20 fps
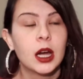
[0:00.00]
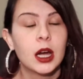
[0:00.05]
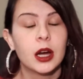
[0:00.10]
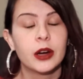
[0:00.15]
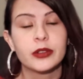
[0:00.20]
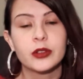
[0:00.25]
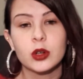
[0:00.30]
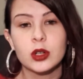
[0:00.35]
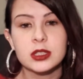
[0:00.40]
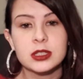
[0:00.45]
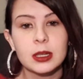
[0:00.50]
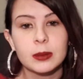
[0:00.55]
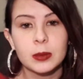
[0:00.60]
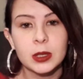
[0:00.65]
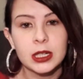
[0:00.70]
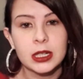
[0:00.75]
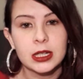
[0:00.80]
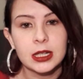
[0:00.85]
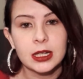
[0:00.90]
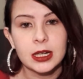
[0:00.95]
of course I'm
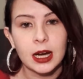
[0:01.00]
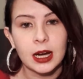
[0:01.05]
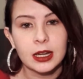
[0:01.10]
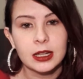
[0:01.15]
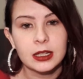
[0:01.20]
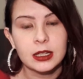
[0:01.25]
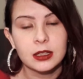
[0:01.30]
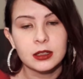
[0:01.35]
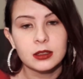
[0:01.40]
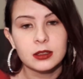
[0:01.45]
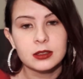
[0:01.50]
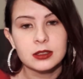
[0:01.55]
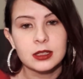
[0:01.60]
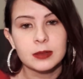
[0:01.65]
gonna need high heels.